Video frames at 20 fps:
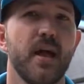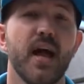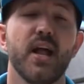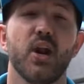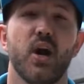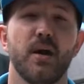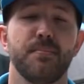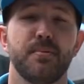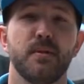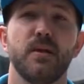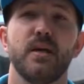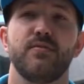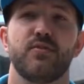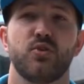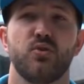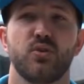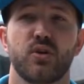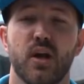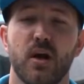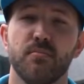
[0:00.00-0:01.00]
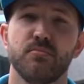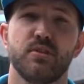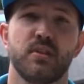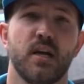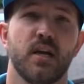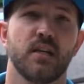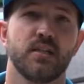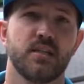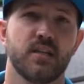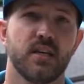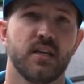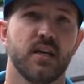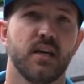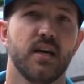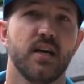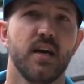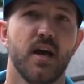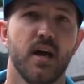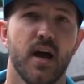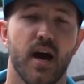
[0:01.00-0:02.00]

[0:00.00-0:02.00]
and I believe it all comes down to